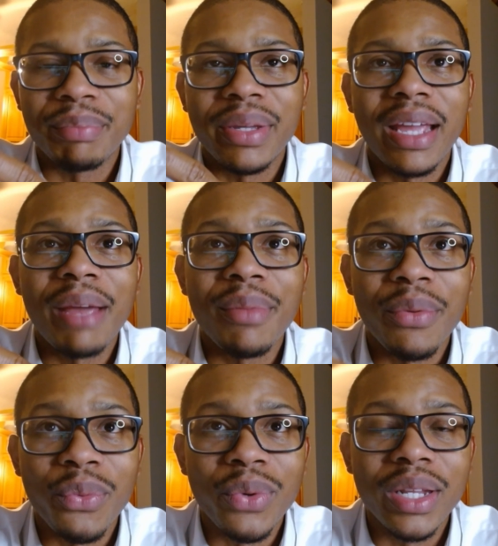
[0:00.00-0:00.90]
became a
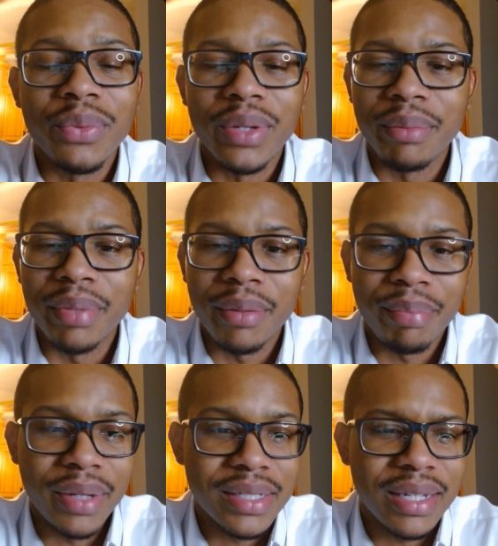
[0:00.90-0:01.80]
really, really big
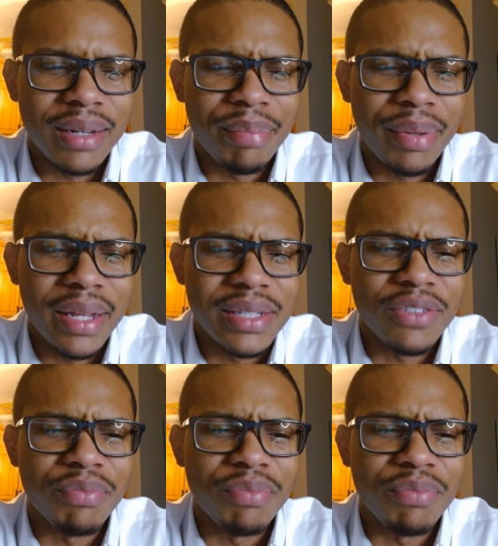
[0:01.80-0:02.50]
blessing and a place